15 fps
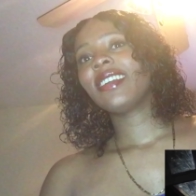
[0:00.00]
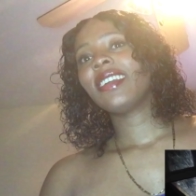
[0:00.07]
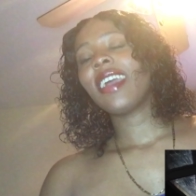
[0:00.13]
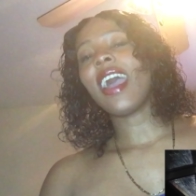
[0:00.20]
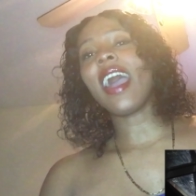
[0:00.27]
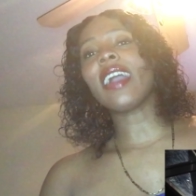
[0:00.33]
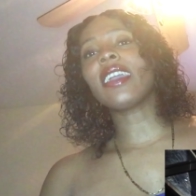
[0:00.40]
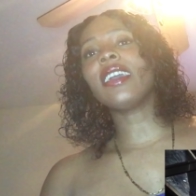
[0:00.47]

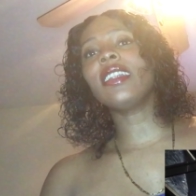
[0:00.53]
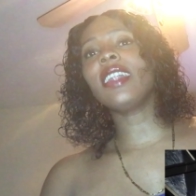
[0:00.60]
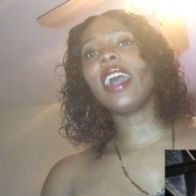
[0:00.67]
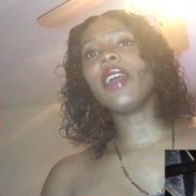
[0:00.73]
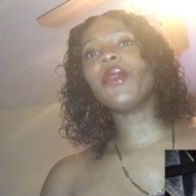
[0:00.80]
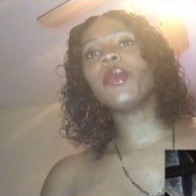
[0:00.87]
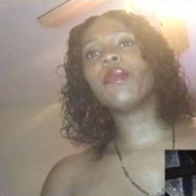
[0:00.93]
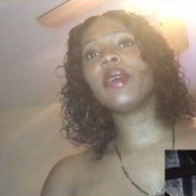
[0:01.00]
I
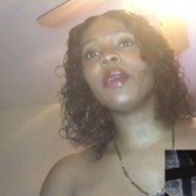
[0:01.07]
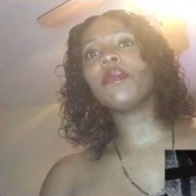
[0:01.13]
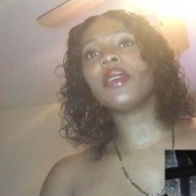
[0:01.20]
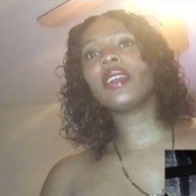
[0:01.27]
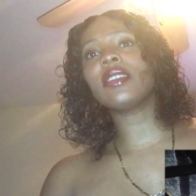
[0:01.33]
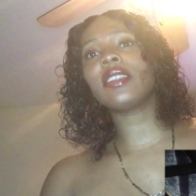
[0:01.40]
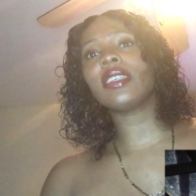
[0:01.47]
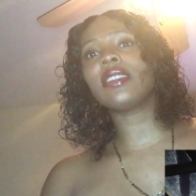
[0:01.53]
cannot remember.
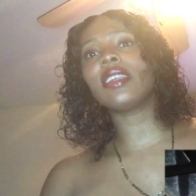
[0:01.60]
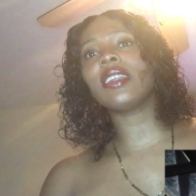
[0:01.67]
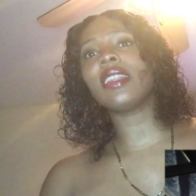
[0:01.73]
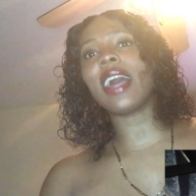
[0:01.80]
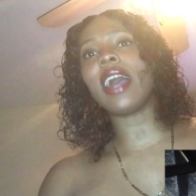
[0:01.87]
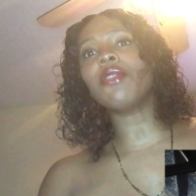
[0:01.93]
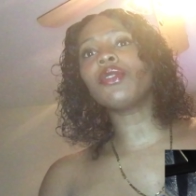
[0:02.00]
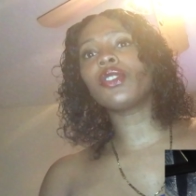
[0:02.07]
Is this the
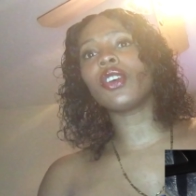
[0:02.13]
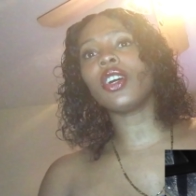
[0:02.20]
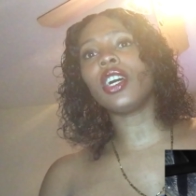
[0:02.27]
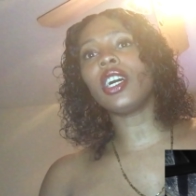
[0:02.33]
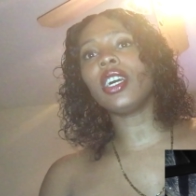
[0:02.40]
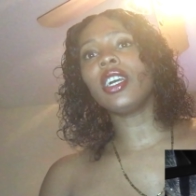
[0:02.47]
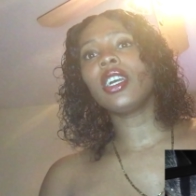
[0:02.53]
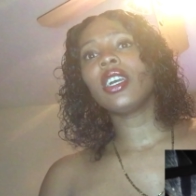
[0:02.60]
loud
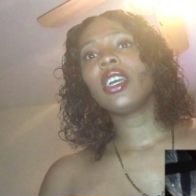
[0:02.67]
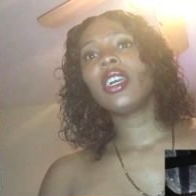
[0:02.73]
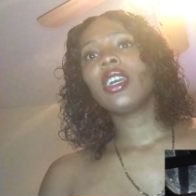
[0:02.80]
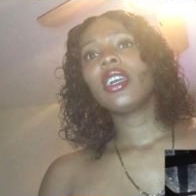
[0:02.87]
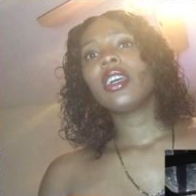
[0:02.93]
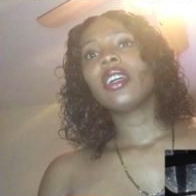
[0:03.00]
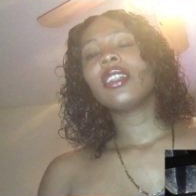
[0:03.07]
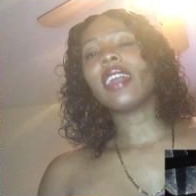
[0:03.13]
tour?
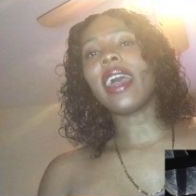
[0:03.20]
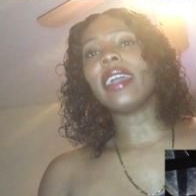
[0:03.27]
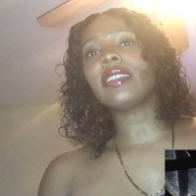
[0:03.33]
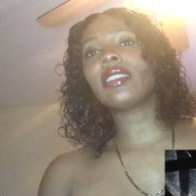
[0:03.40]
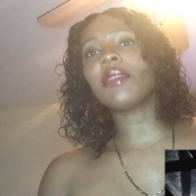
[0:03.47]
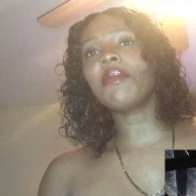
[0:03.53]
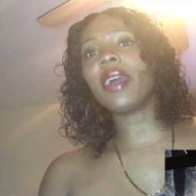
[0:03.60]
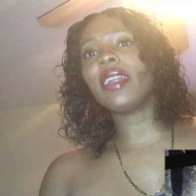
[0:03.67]
Like
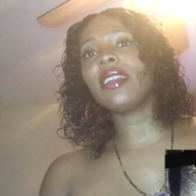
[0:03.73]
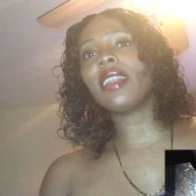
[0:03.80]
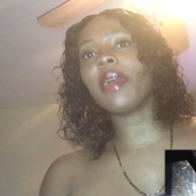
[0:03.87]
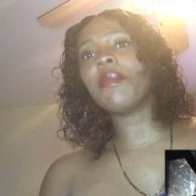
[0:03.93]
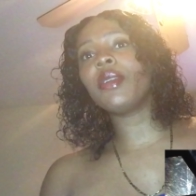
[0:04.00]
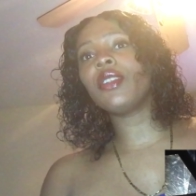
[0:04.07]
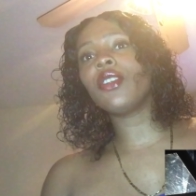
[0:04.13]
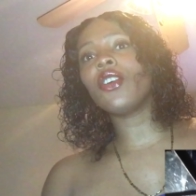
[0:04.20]
somebody
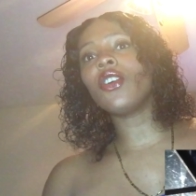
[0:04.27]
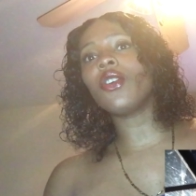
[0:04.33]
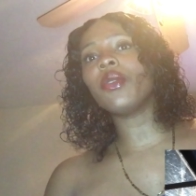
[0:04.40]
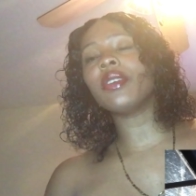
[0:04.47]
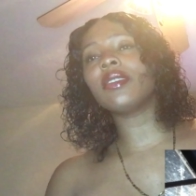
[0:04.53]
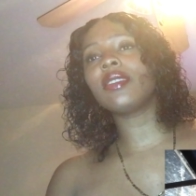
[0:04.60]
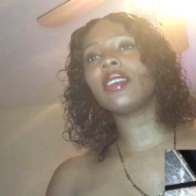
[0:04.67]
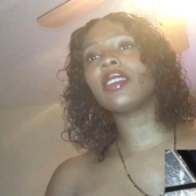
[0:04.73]
let me know.
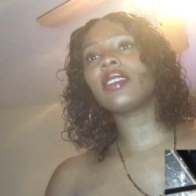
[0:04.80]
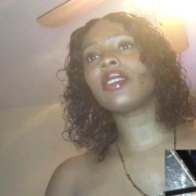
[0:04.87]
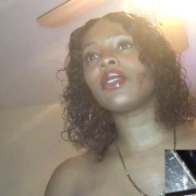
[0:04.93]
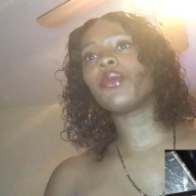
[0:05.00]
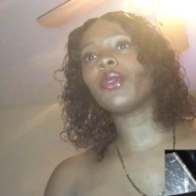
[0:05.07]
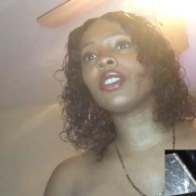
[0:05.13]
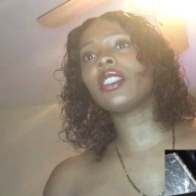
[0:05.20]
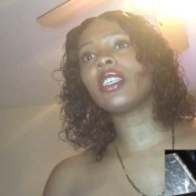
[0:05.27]
Is this
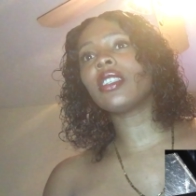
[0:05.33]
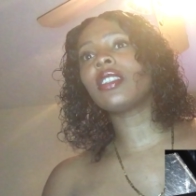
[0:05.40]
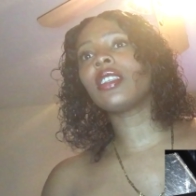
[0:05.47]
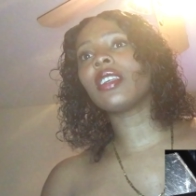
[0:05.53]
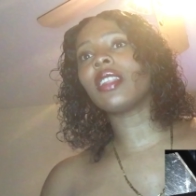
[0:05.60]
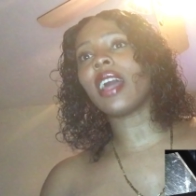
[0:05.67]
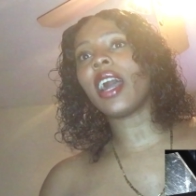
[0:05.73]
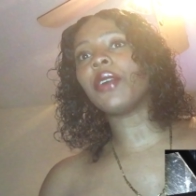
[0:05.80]
was this
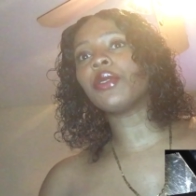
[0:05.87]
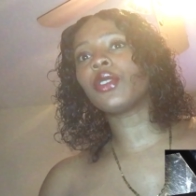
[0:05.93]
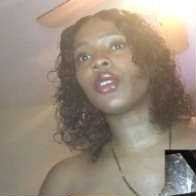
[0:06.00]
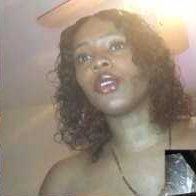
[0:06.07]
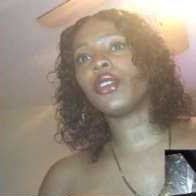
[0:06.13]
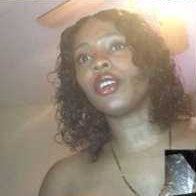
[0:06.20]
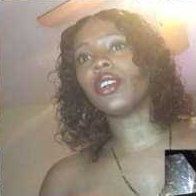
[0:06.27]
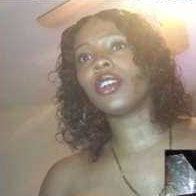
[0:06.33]
the loud
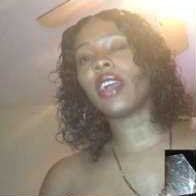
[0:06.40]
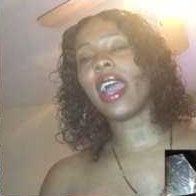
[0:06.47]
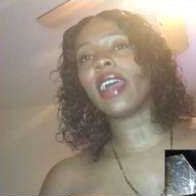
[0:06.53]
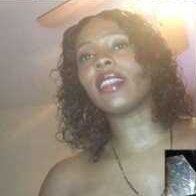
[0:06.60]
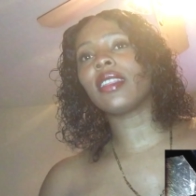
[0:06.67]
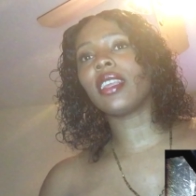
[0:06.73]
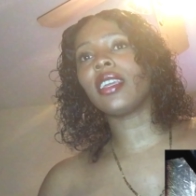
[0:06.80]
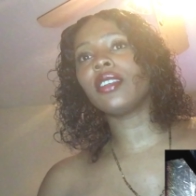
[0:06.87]
tour? I
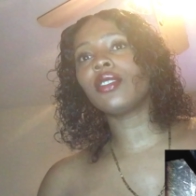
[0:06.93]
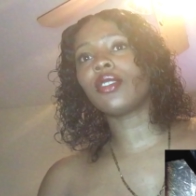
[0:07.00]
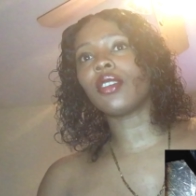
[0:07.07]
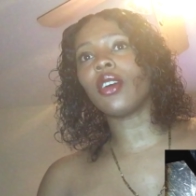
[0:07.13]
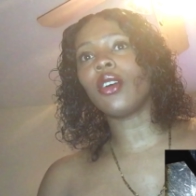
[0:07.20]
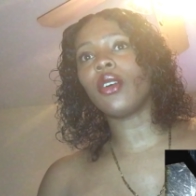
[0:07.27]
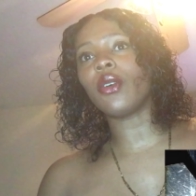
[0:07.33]
think so.